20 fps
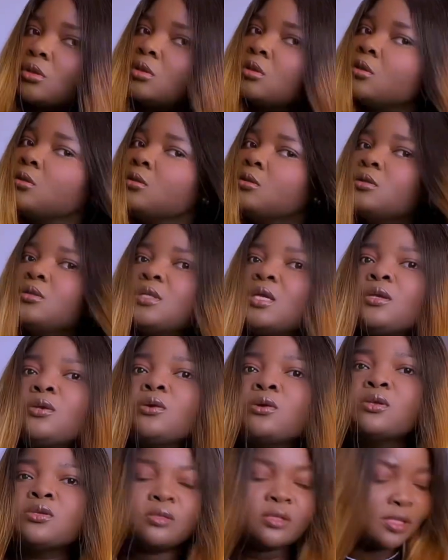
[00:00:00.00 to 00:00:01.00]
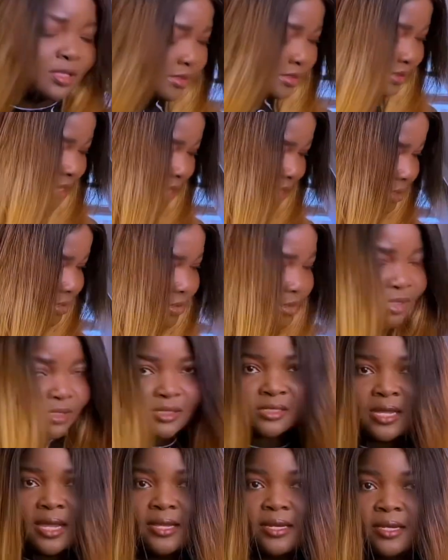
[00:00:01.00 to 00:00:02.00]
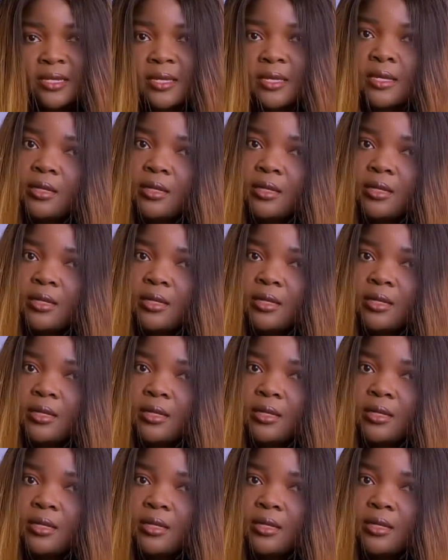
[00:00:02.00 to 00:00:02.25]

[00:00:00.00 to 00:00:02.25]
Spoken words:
Then you go to the side, this side again.